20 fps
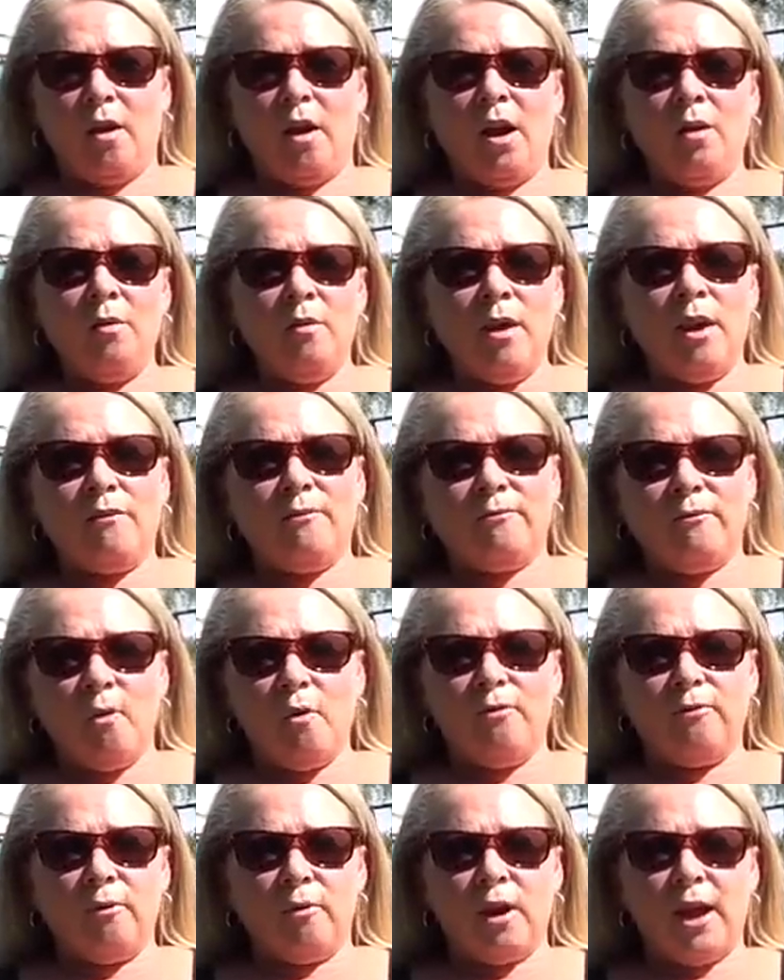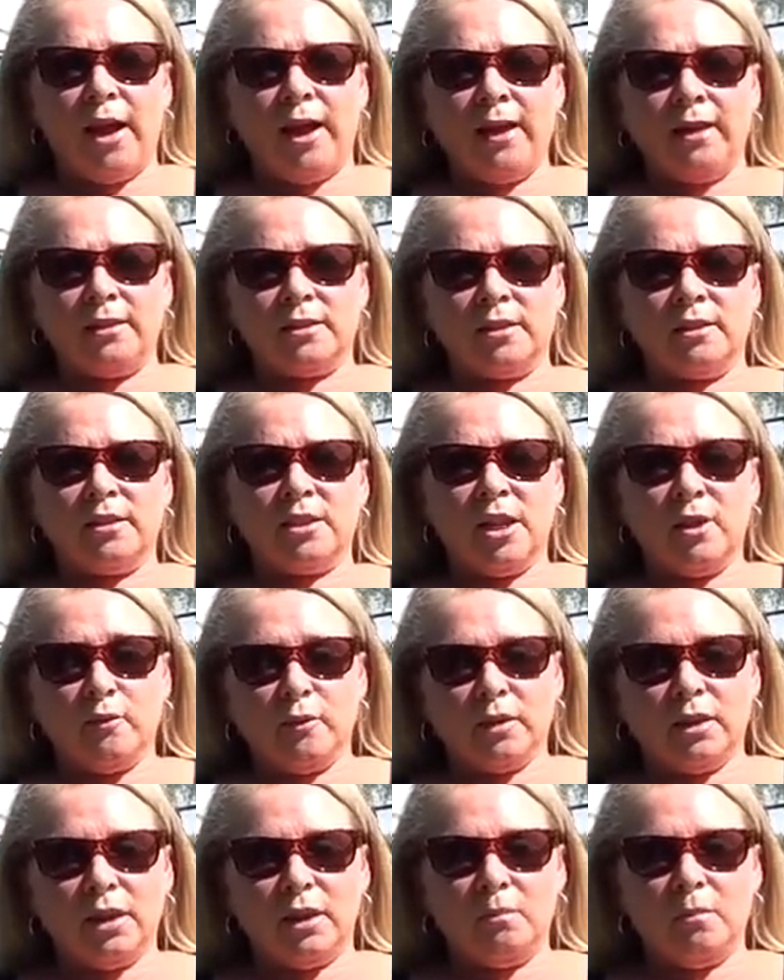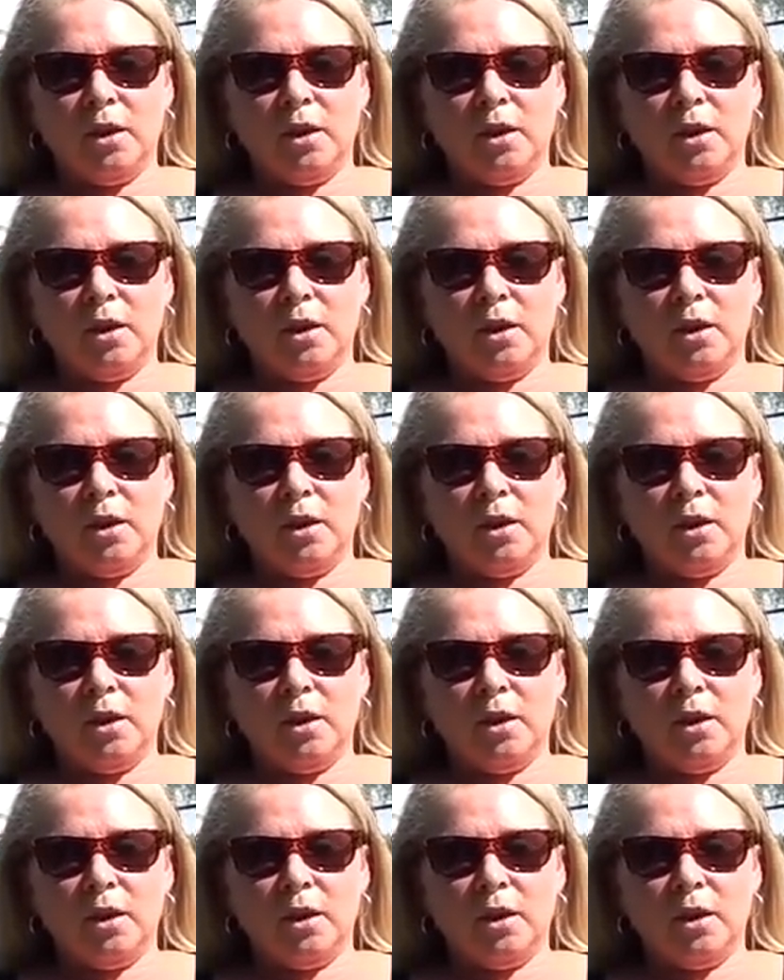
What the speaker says: I'm about 4'8", so definitely